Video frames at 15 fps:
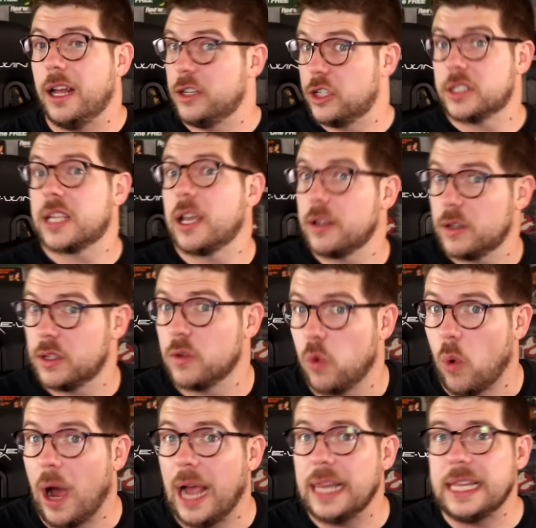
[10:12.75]
Just
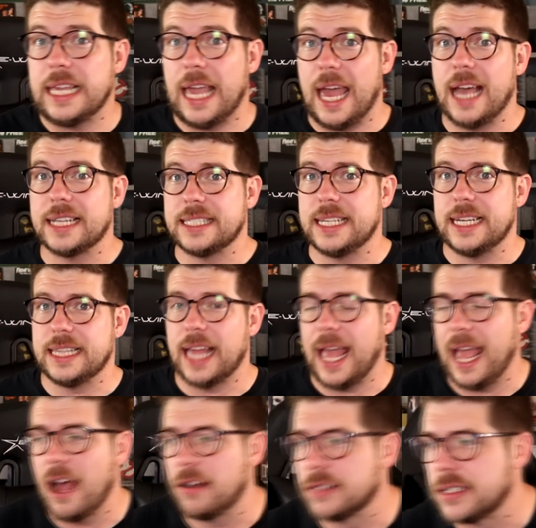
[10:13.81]
quietly exiting the
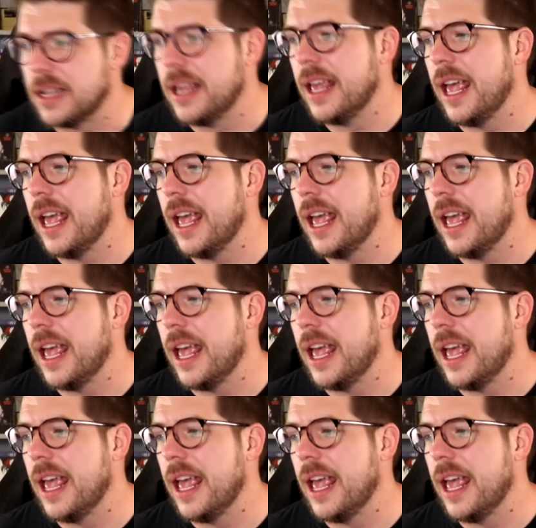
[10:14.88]
house,